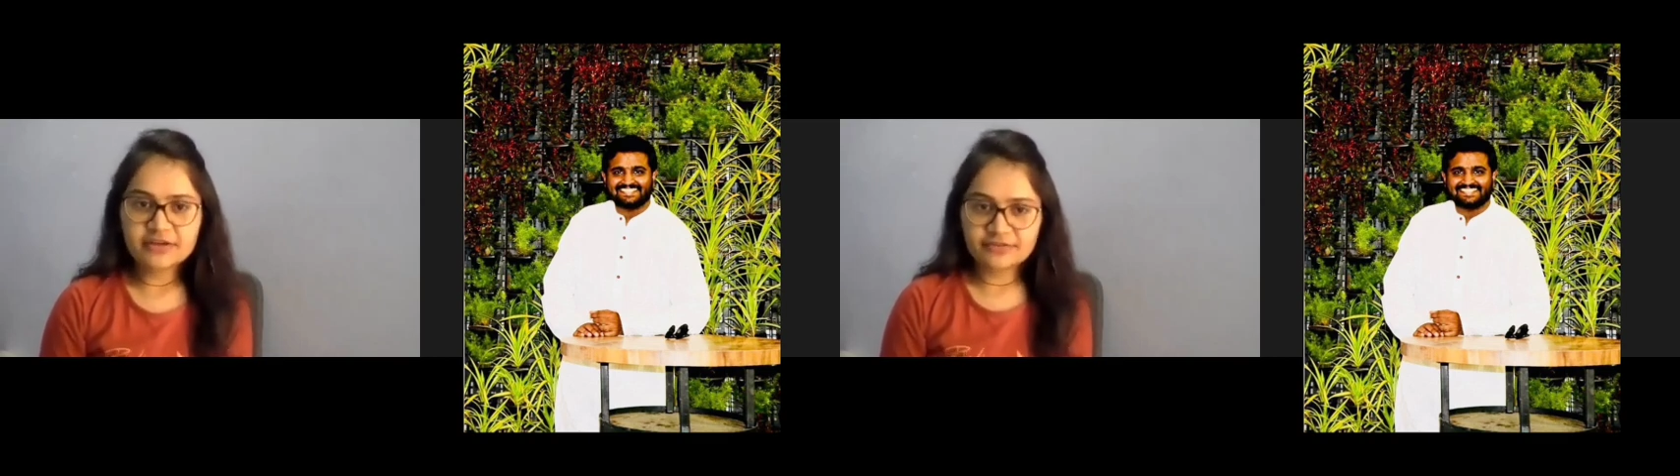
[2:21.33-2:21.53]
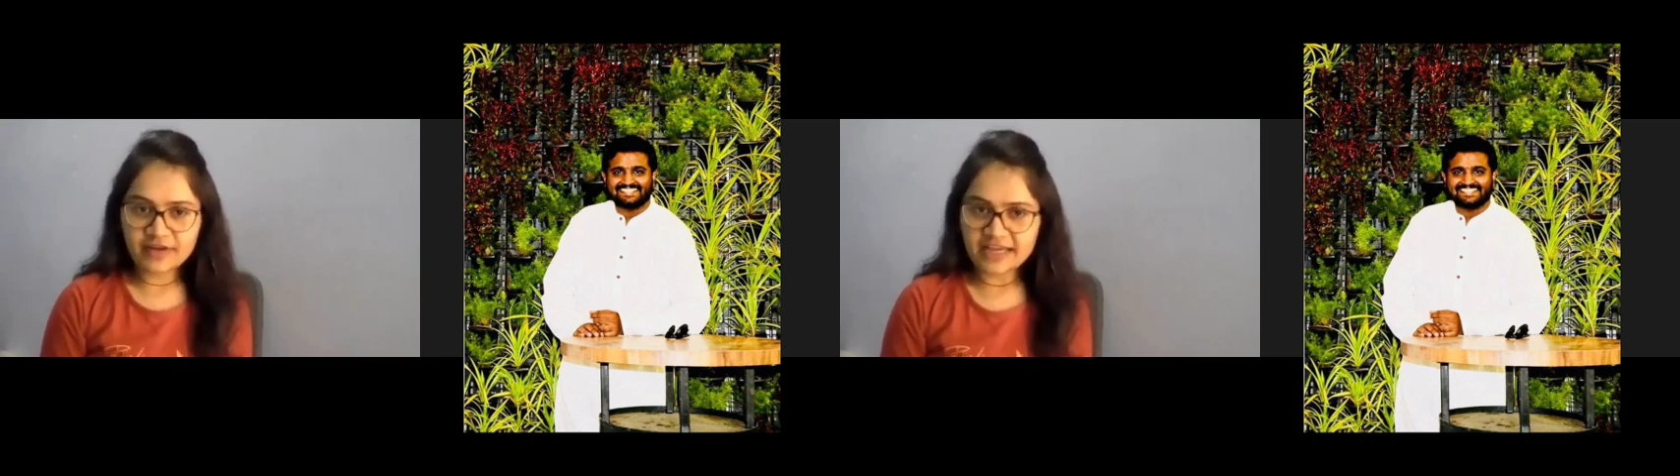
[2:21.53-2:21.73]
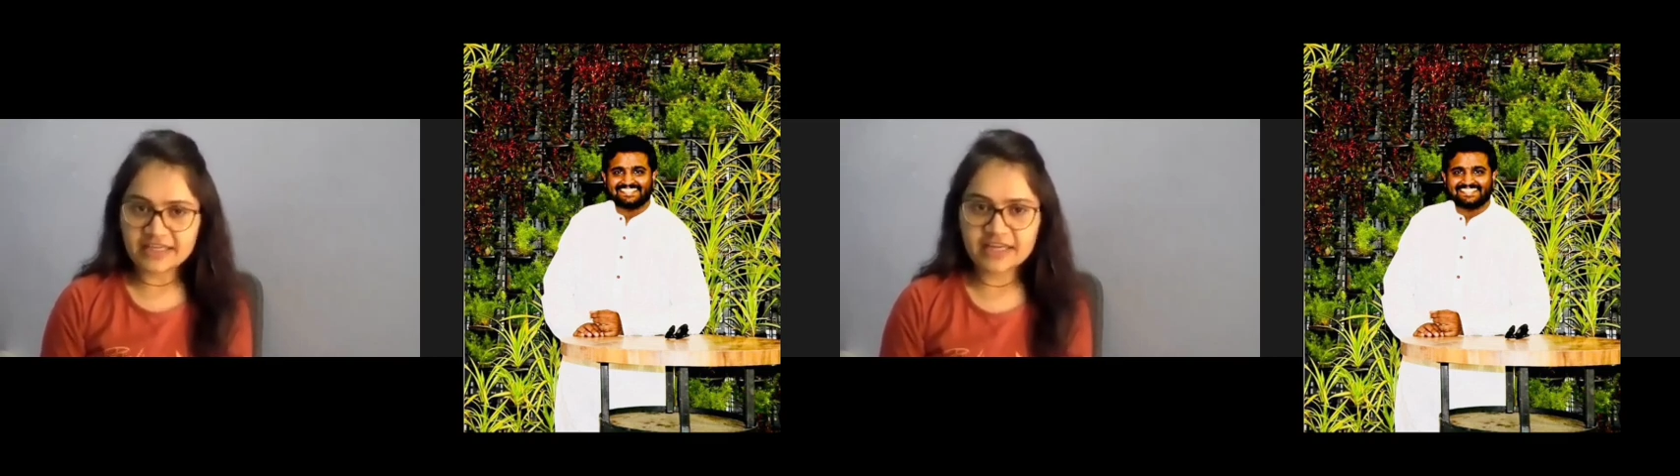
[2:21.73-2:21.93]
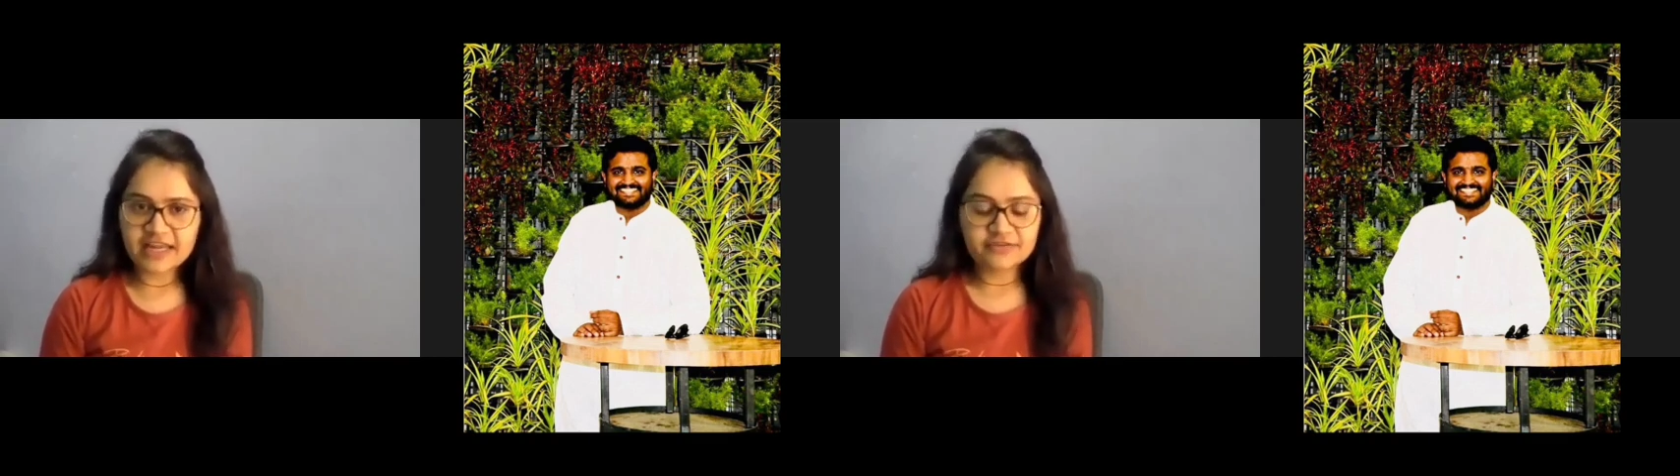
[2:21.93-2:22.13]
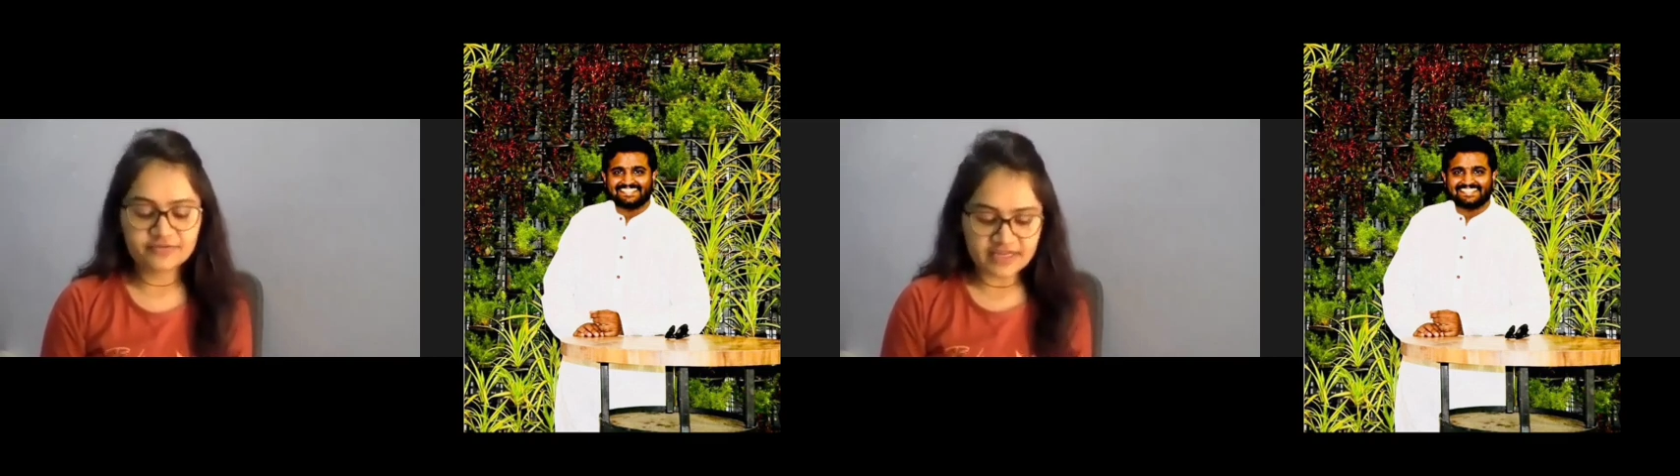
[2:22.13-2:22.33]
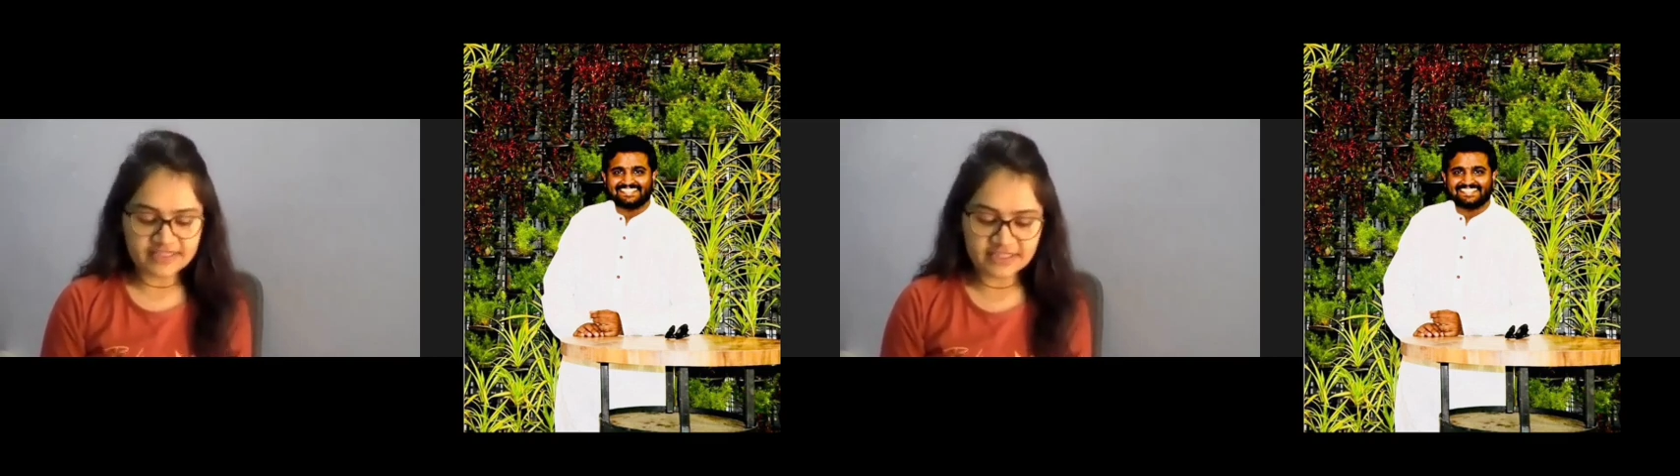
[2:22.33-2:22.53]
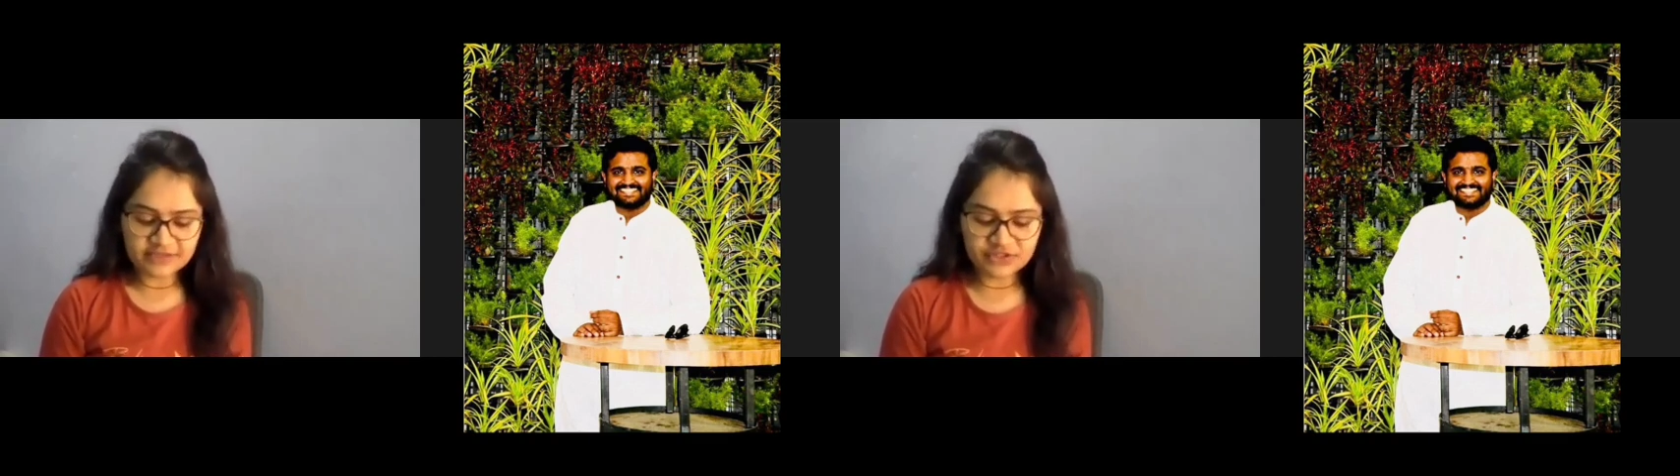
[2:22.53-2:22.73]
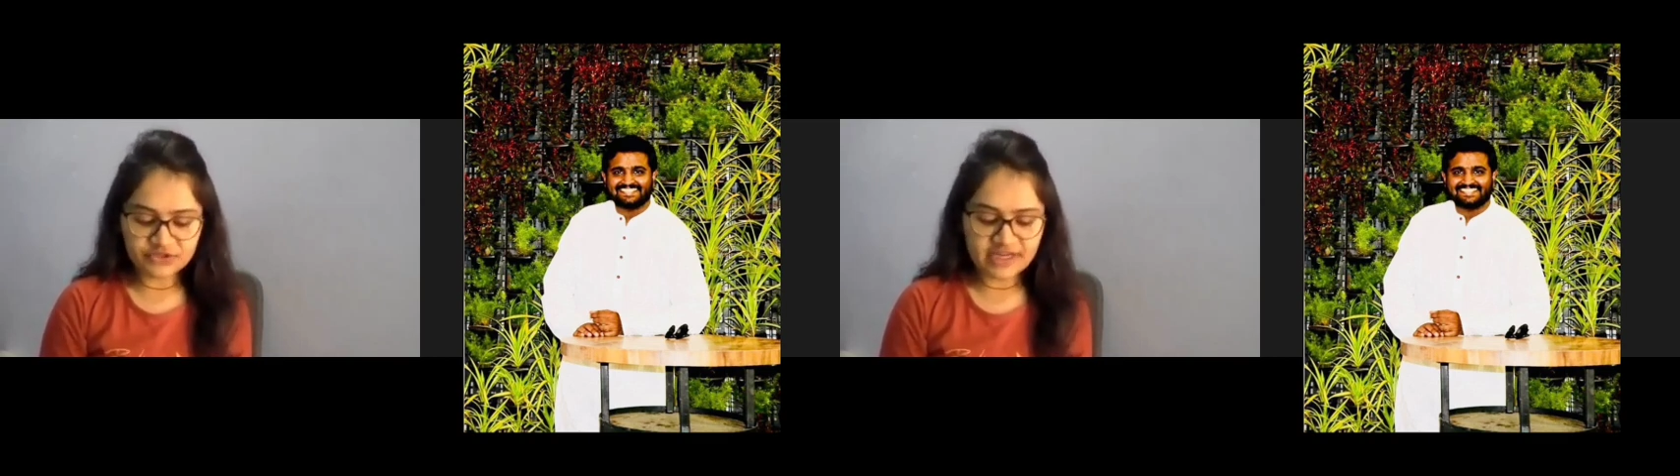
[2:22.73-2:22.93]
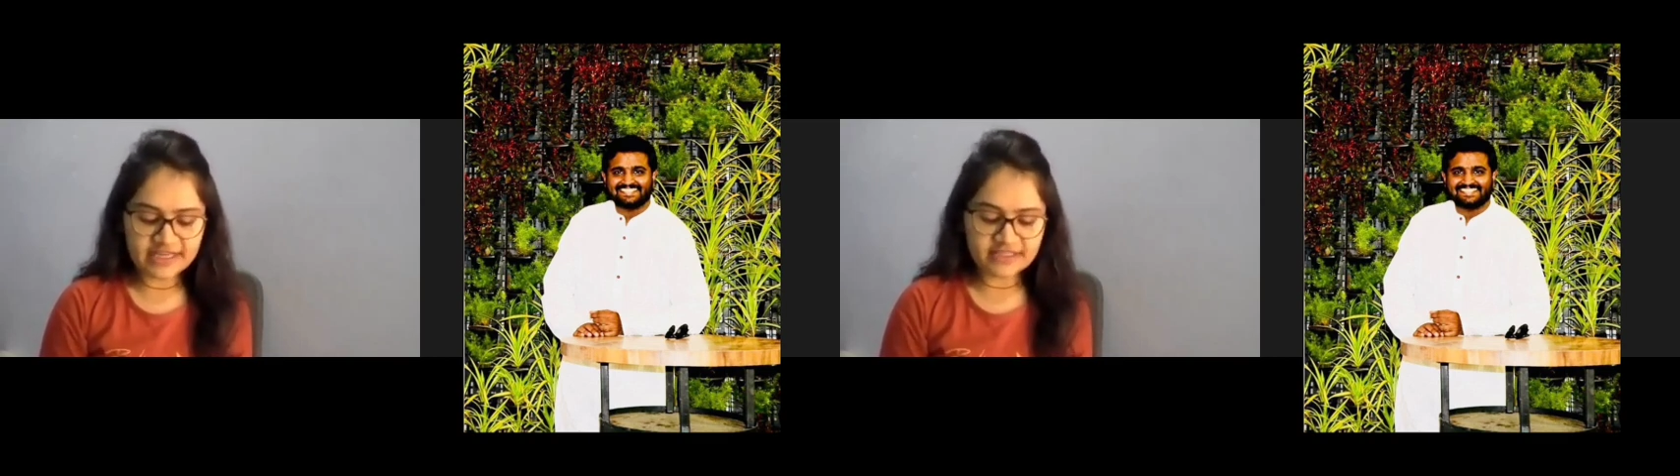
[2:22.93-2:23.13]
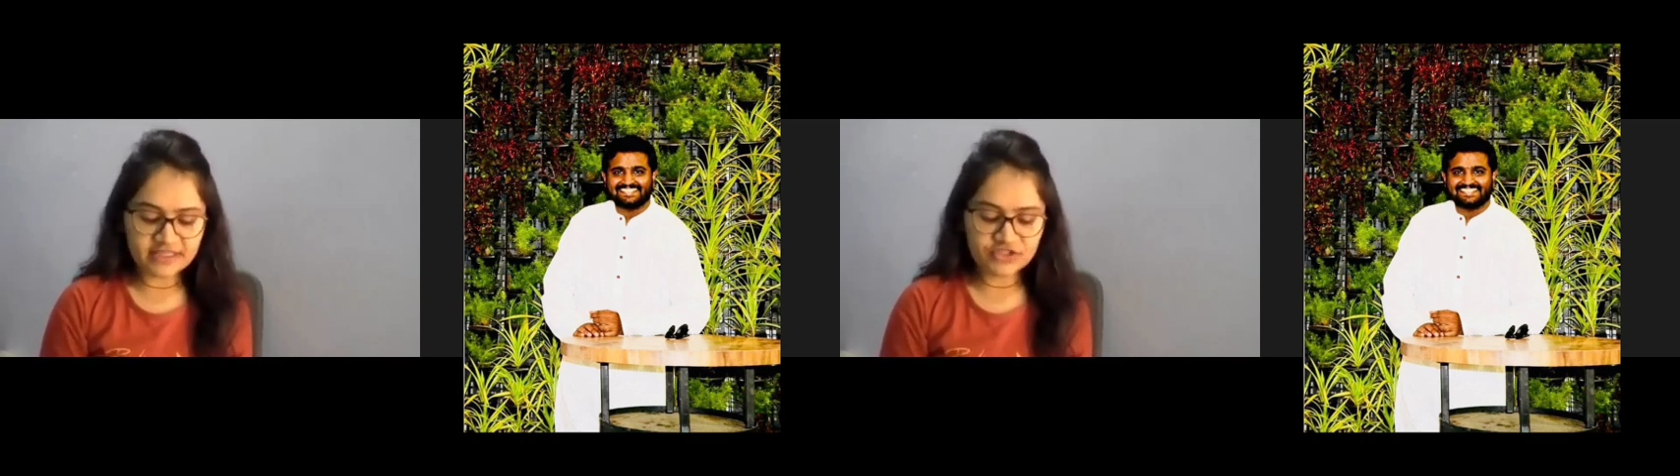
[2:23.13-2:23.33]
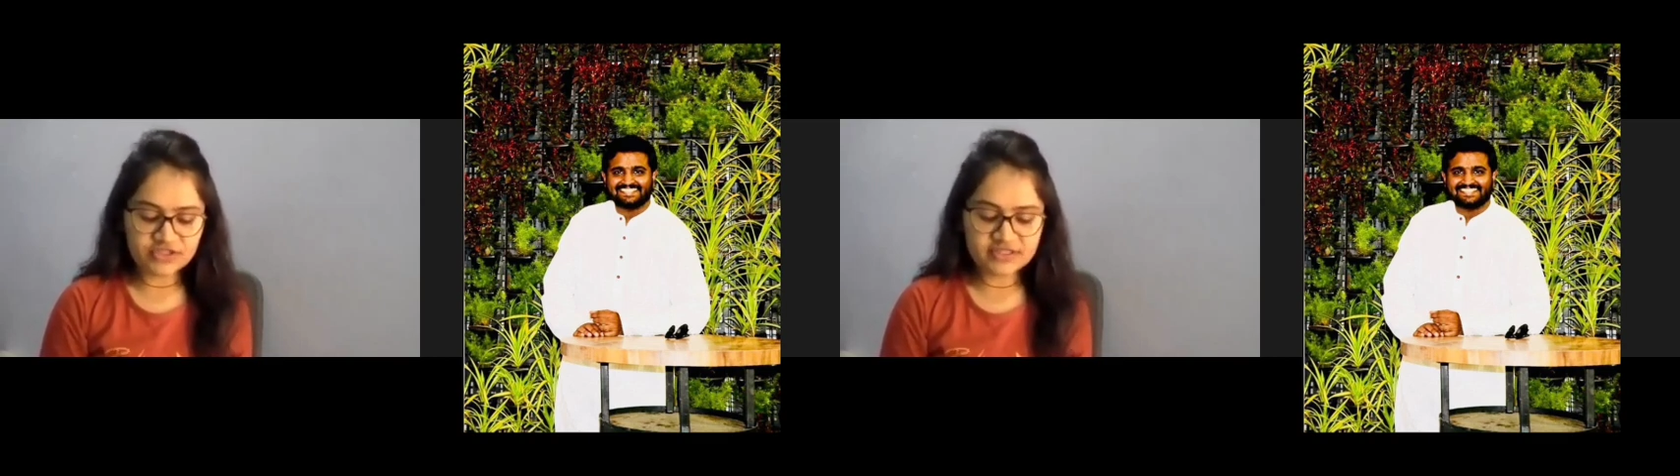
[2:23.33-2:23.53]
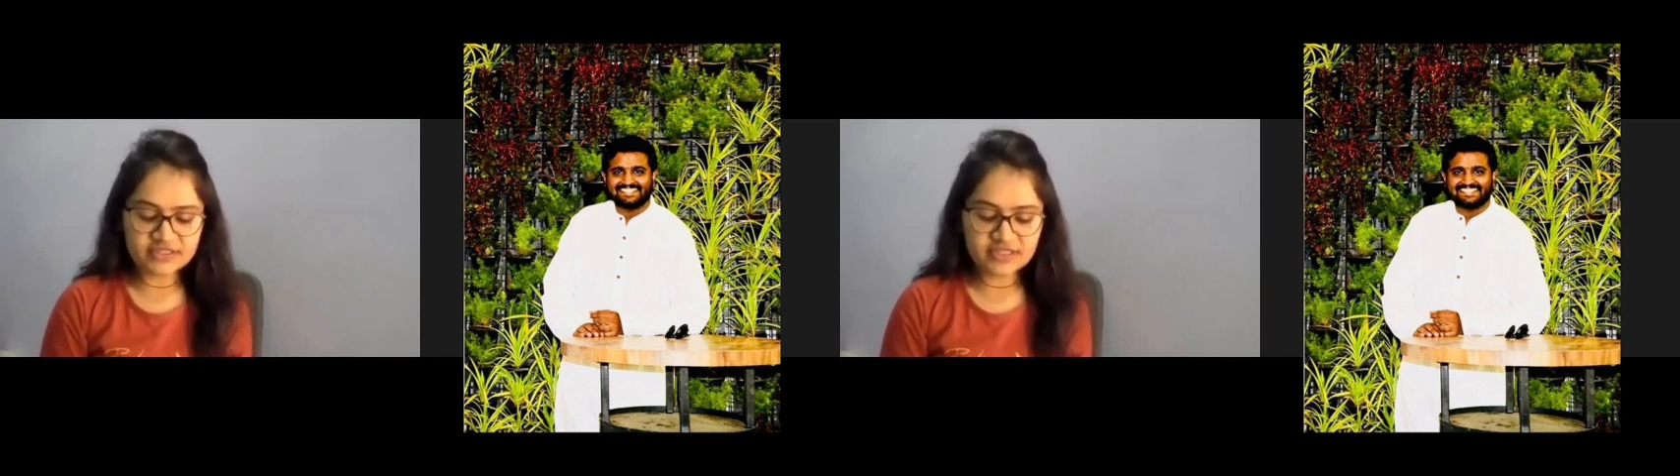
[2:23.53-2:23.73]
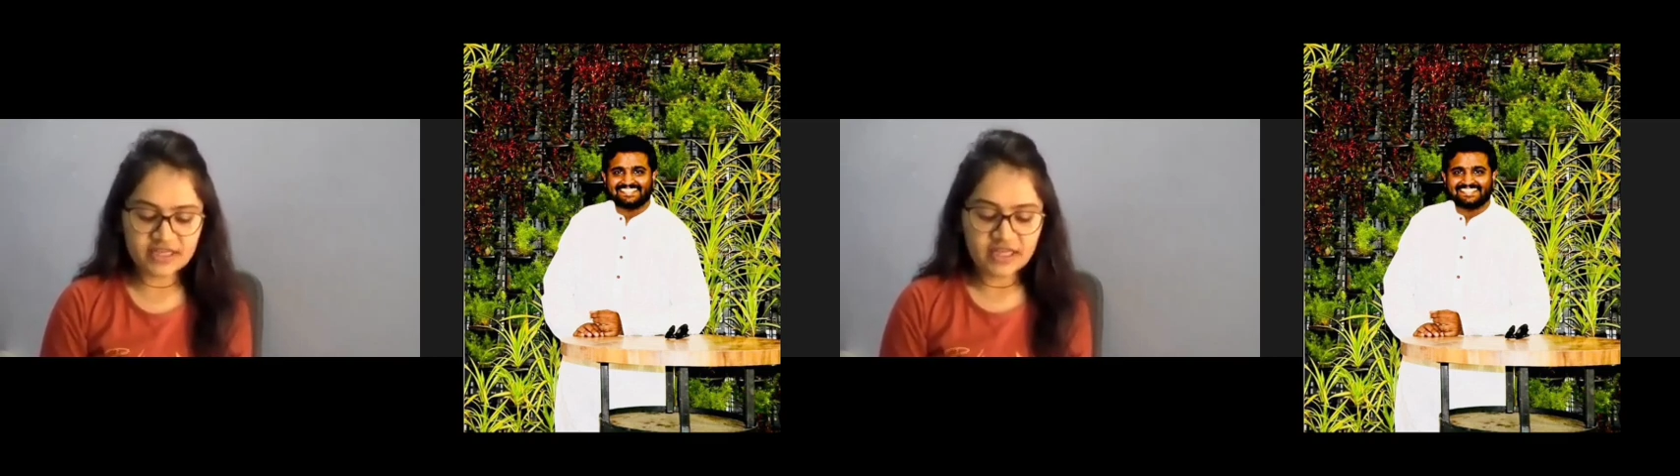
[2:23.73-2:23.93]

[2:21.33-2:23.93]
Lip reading: fine, and faster visualizations?